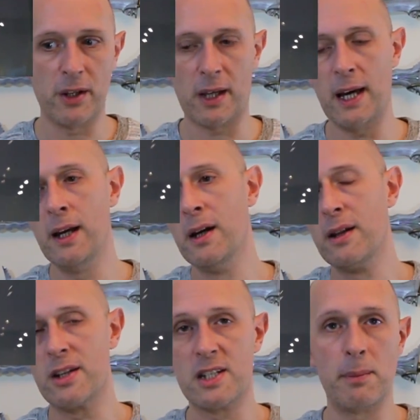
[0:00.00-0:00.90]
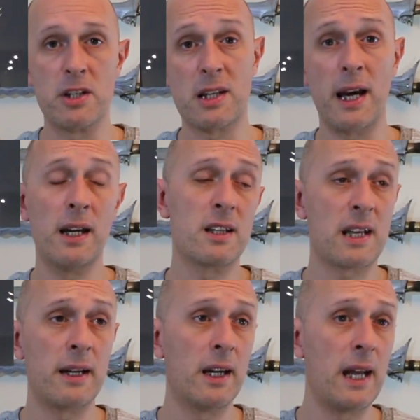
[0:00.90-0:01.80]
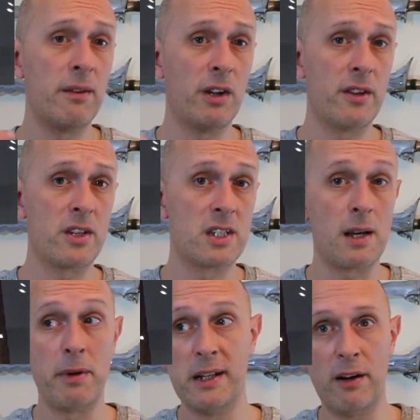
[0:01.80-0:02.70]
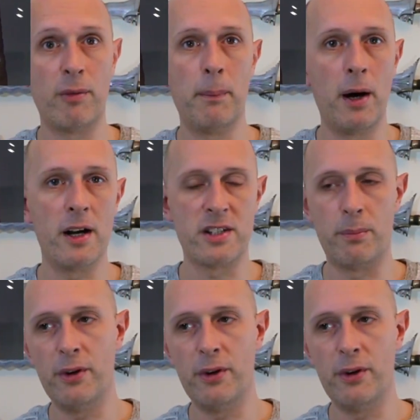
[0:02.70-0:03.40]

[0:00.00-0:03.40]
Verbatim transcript: Okay, there's some in Scandinavia, there's some in different parts of